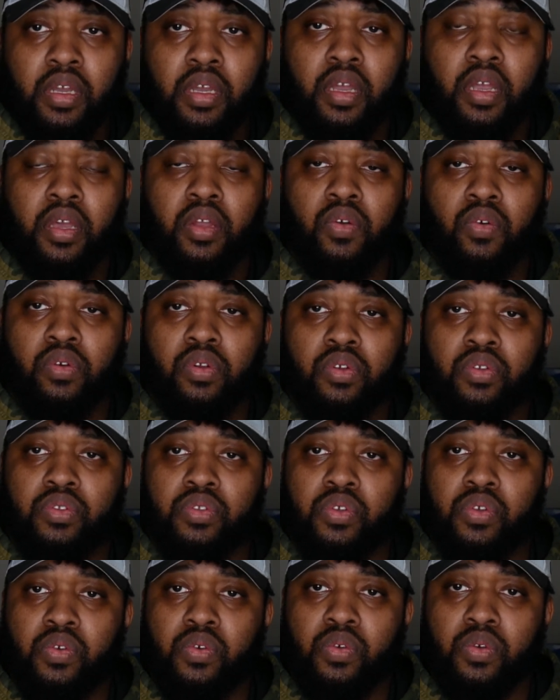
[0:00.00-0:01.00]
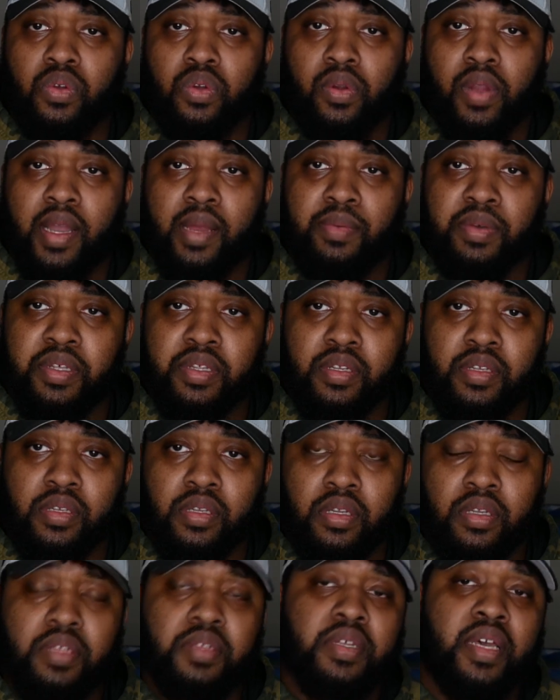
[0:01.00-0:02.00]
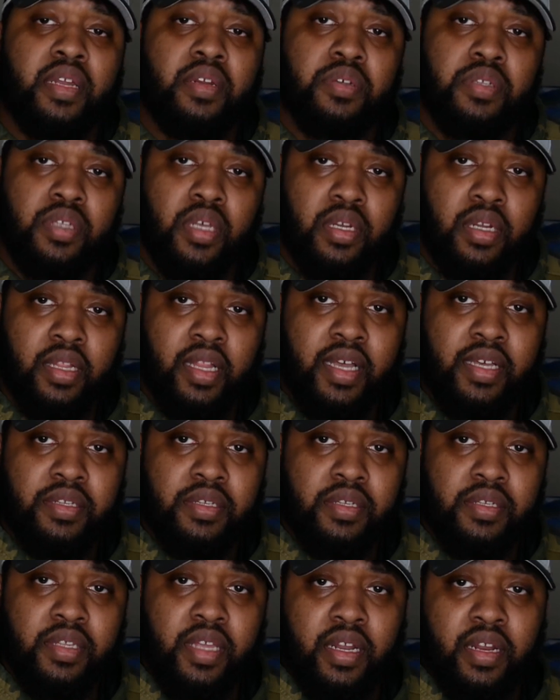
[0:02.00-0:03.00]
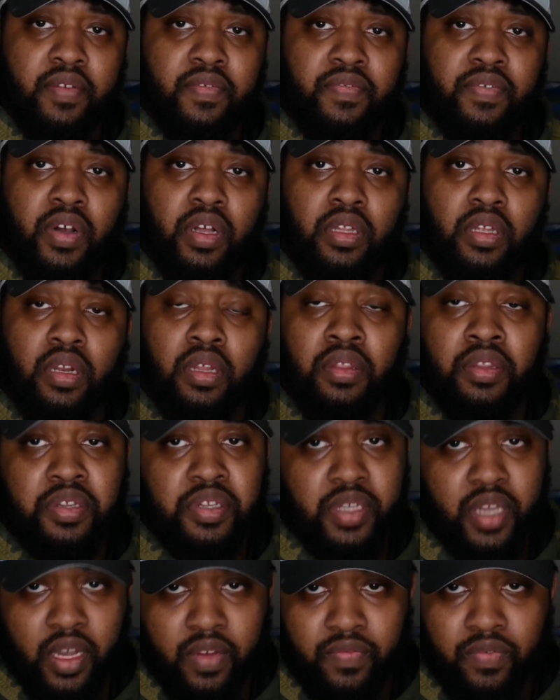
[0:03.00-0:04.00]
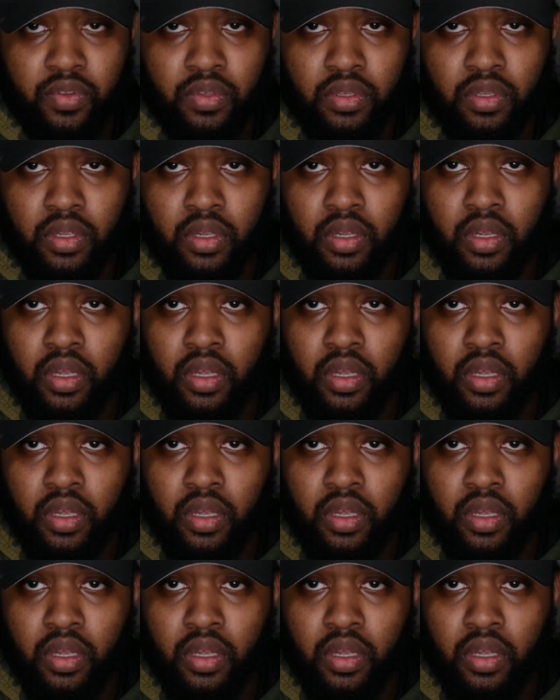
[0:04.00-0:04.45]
in order to grab his designer sunglasses that had fallen in the scuffle,